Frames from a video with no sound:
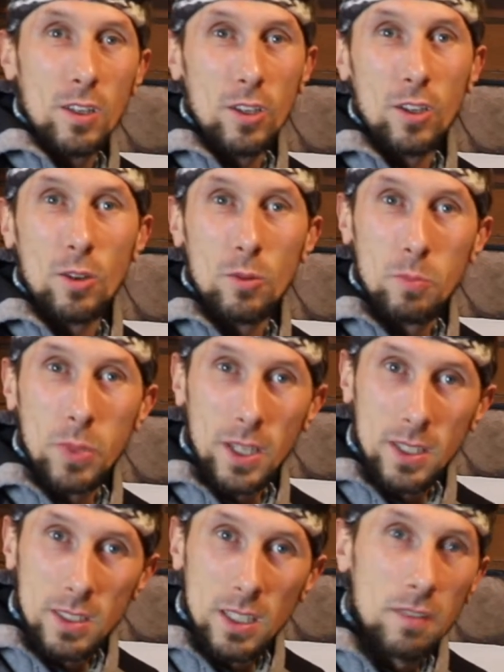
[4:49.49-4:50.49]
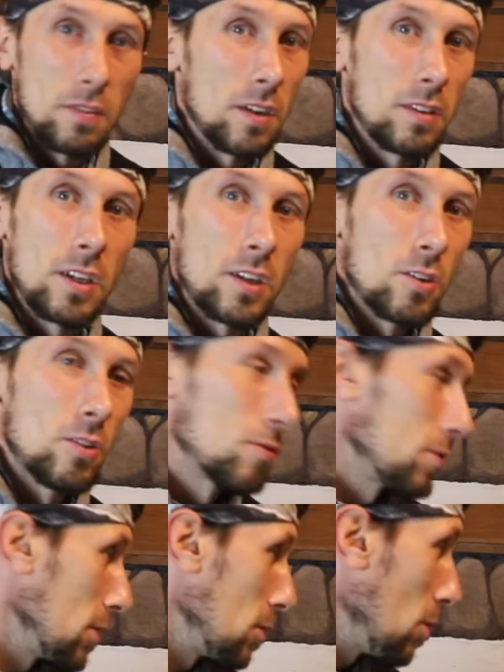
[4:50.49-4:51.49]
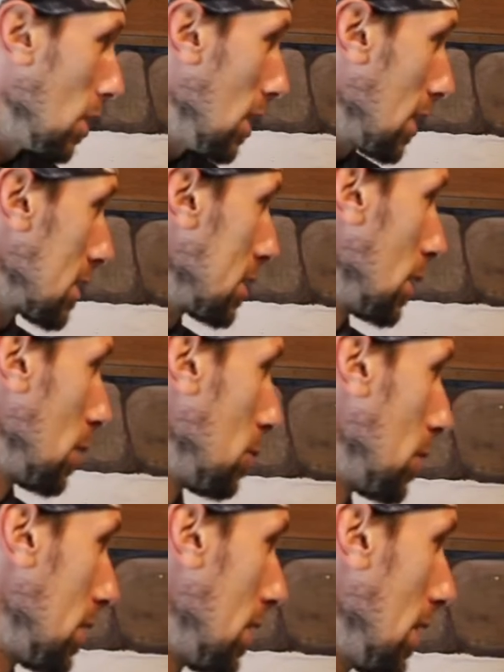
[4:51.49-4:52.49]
you know, play it safe out there going for your walks, but